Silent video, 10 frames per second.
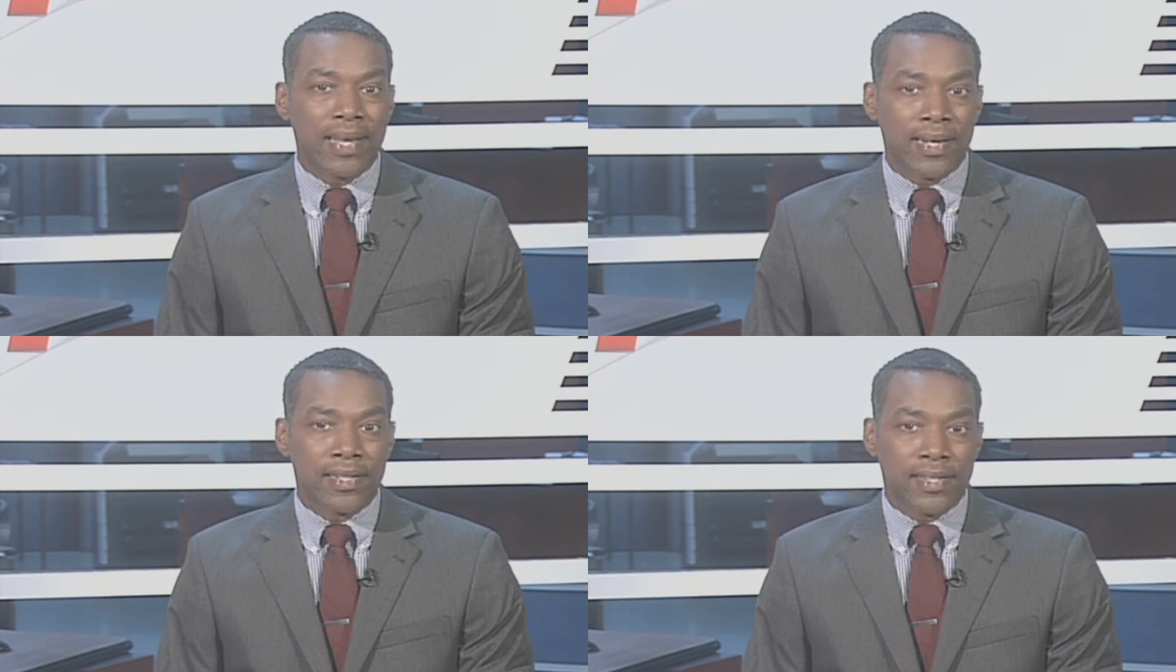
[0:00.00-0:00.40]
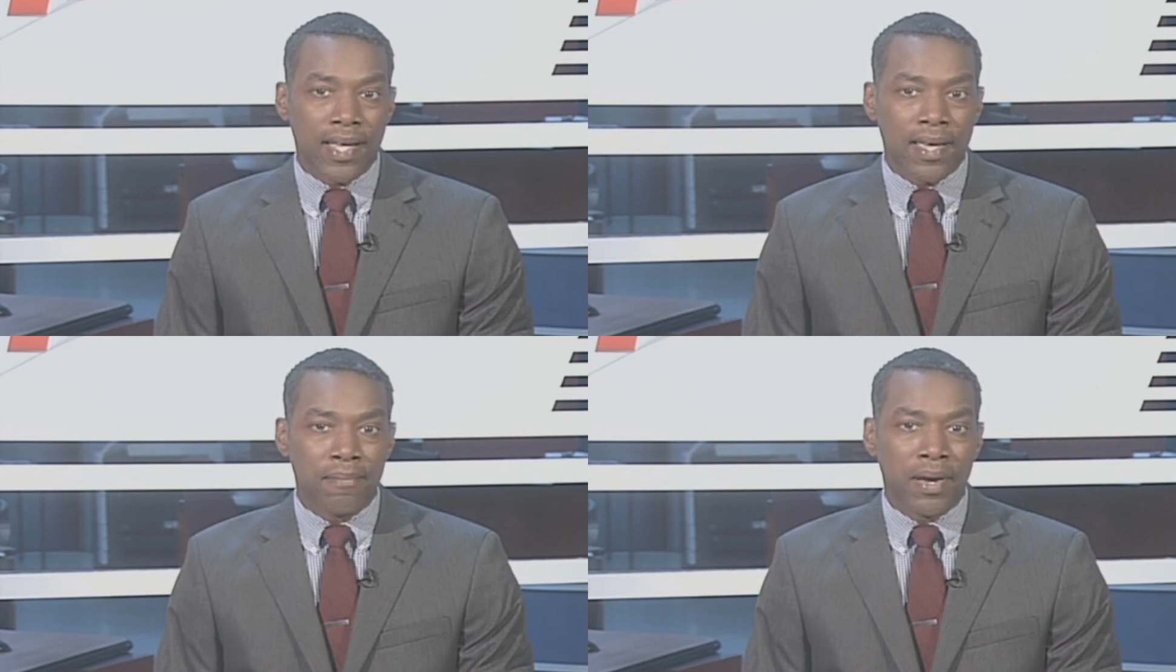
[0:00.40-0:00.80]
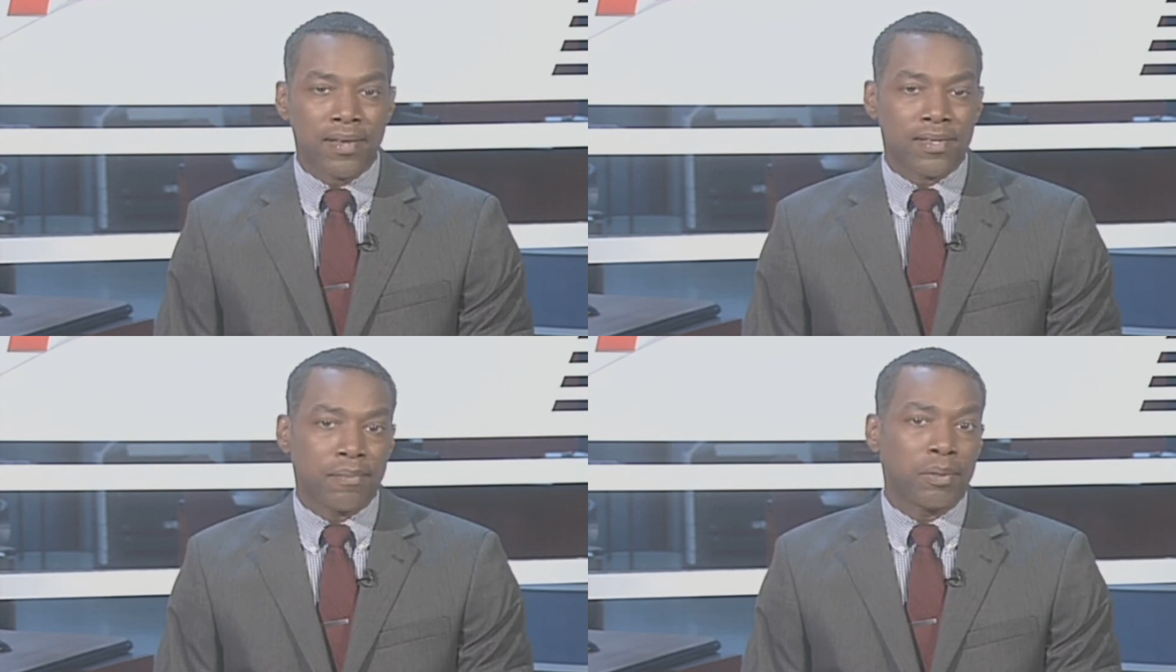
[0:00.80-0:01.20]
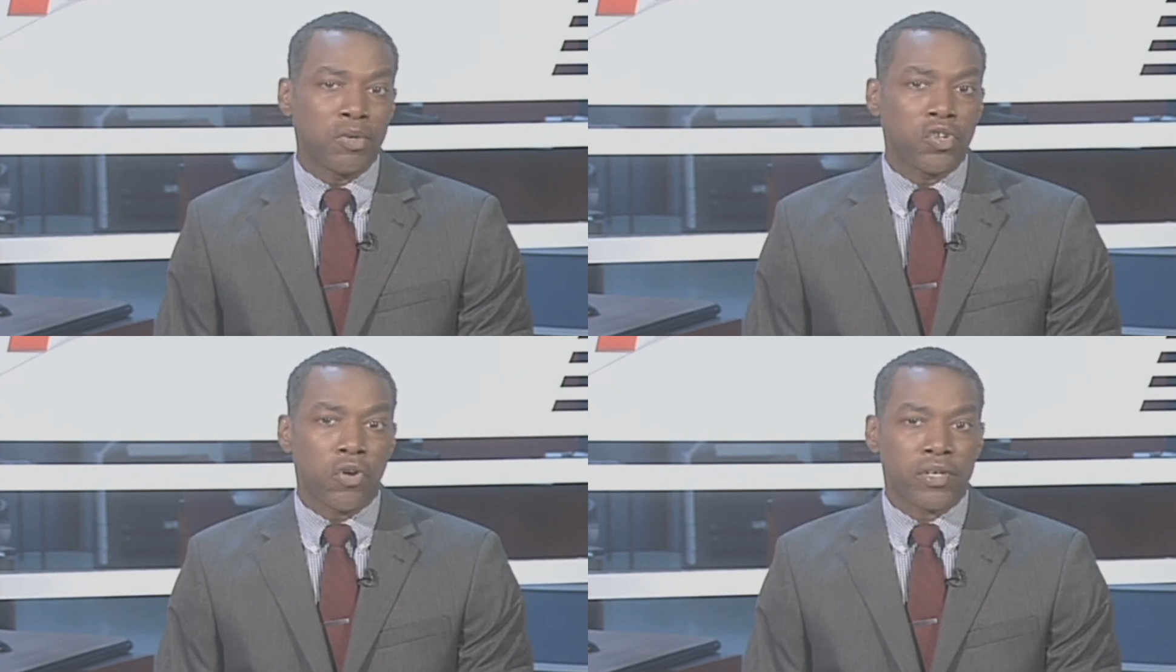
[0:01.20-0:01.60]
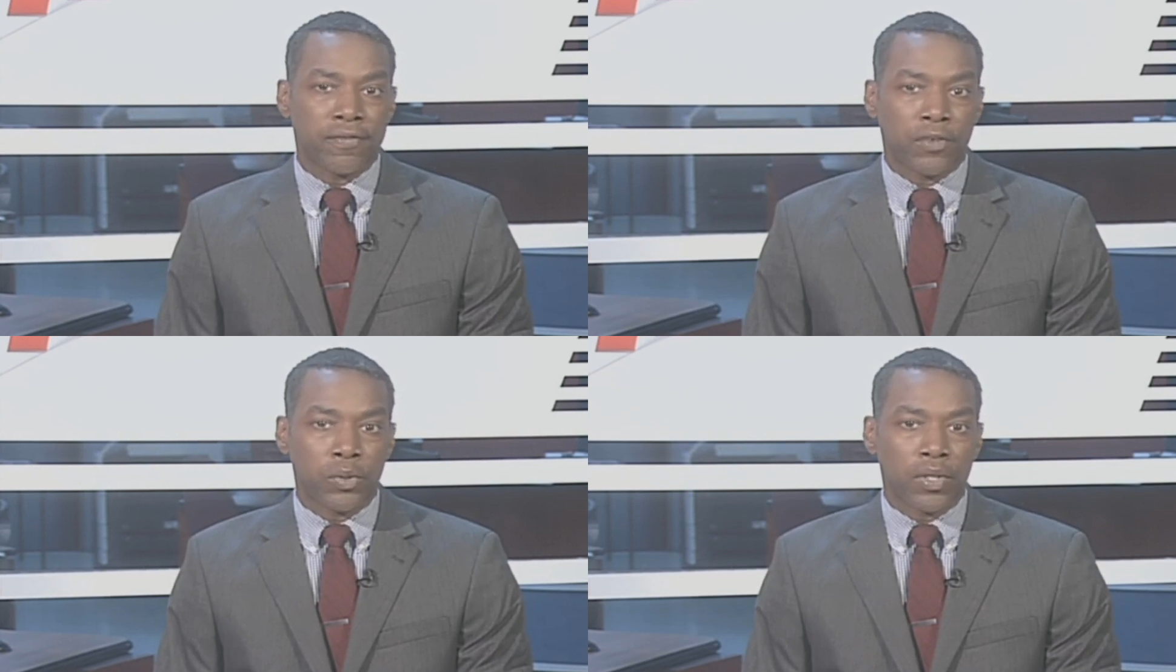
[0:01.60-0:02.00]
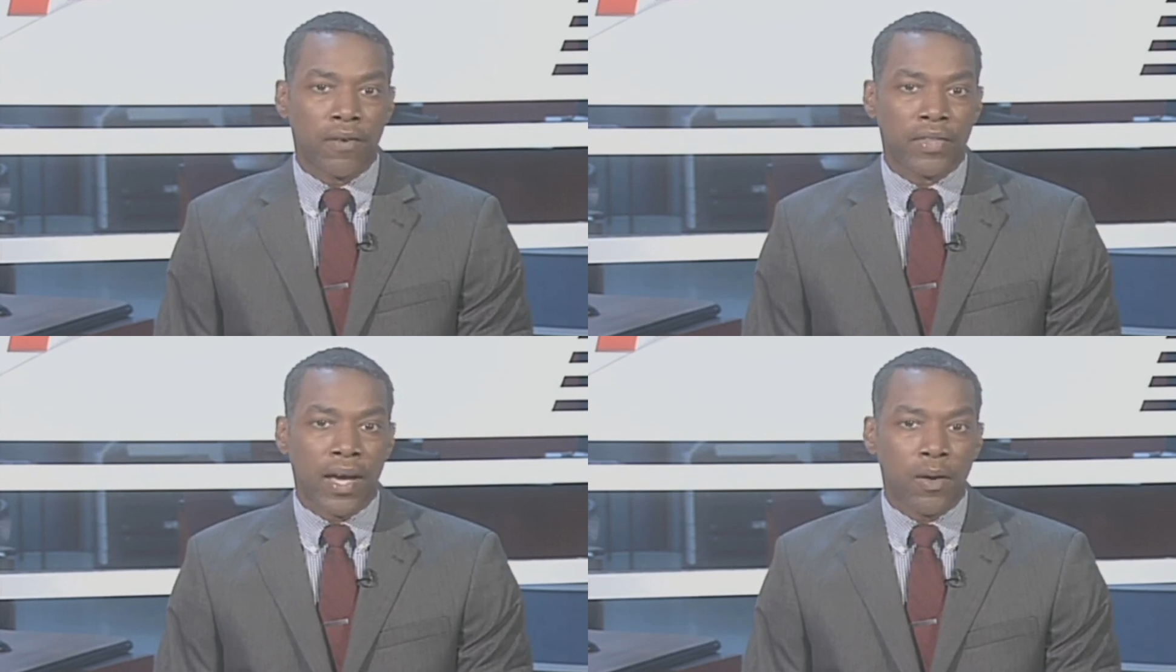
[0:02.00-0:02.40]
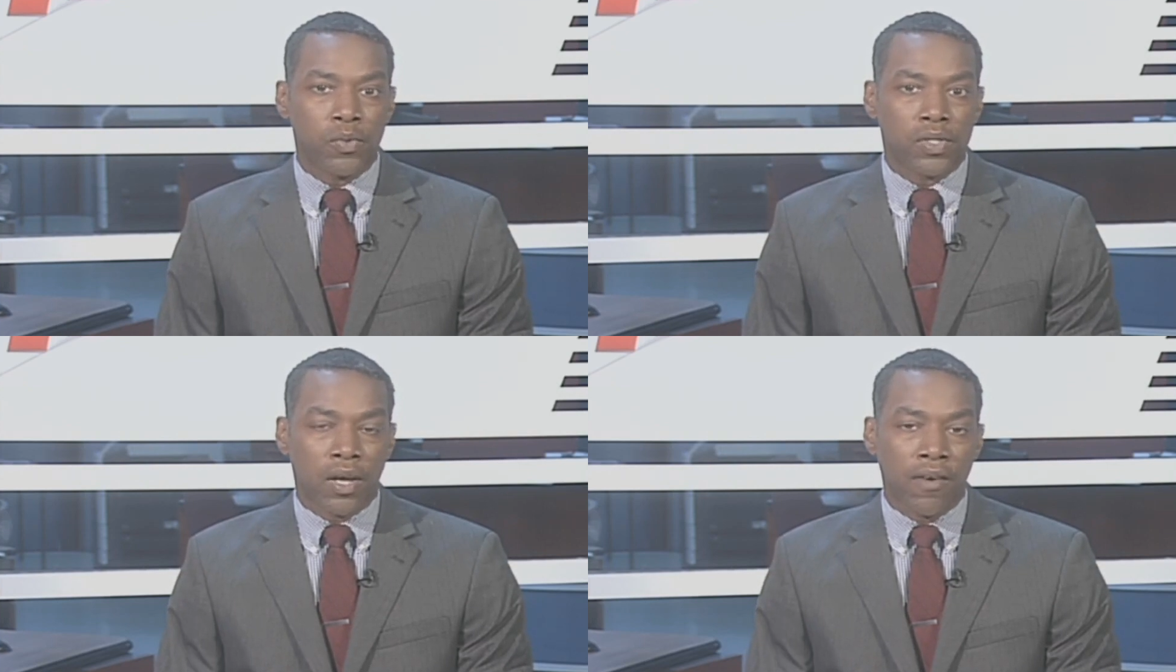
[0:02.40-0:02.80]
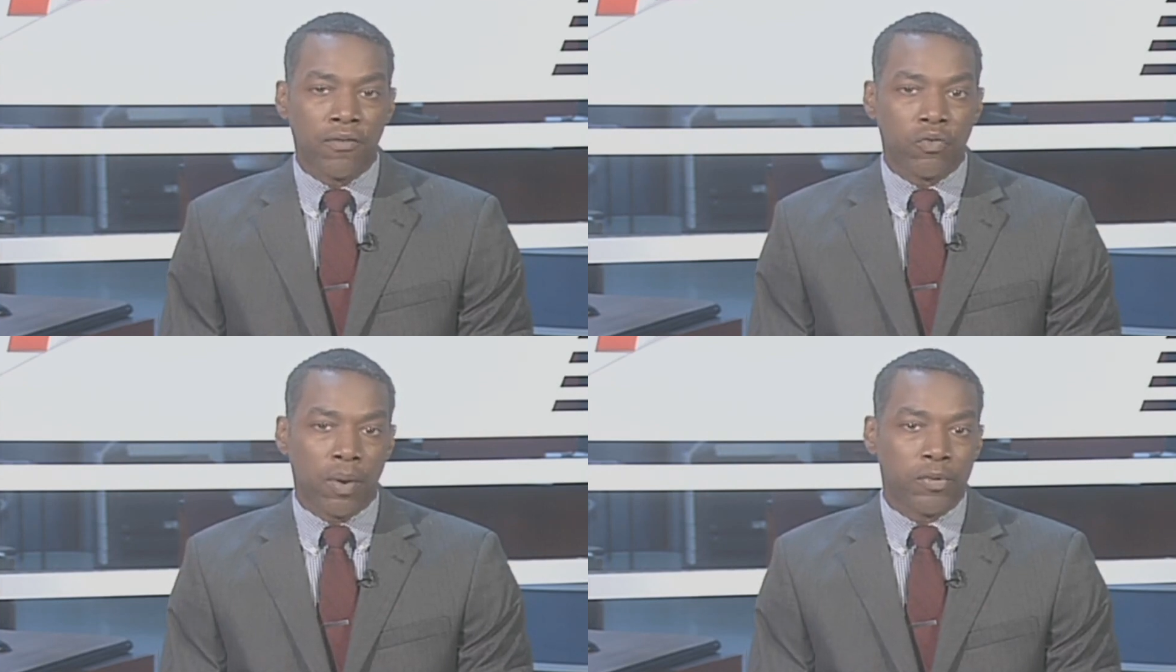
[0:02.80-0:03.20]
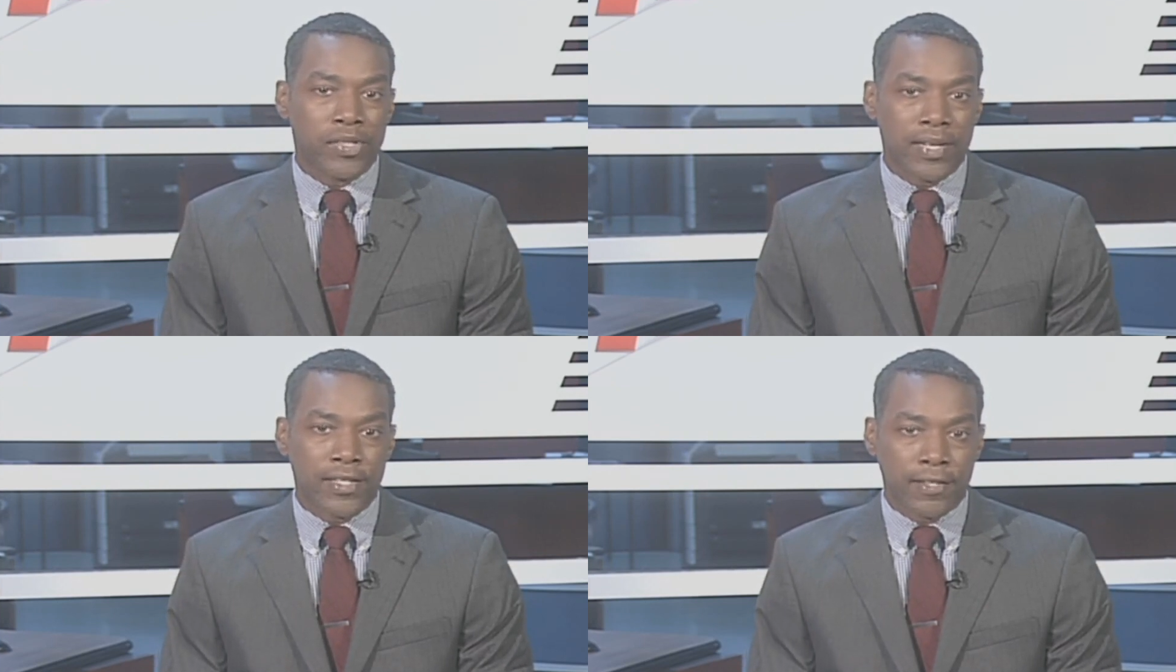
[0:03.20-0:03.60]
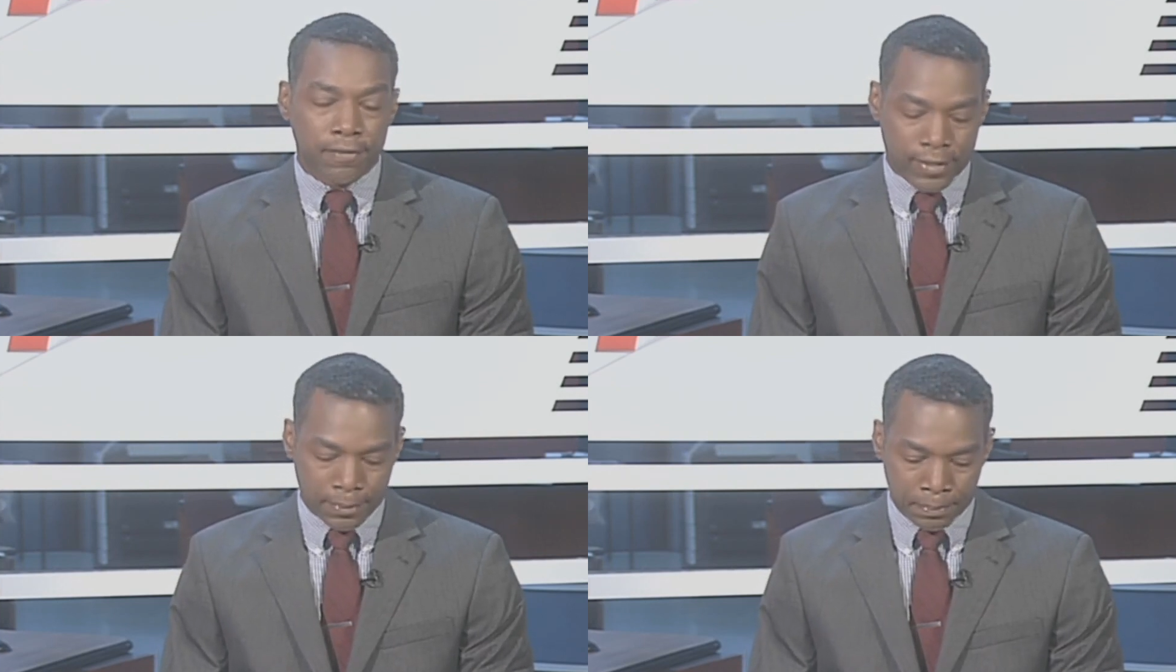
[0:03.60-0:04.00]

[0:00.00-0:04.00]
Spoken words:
any time by a simple majority vote of the House of Representatives.